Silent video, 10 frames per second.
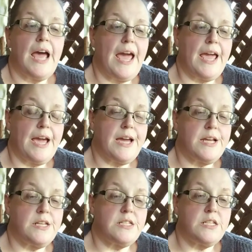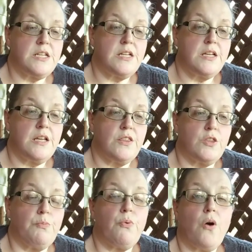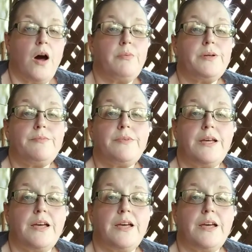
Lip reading: And the problem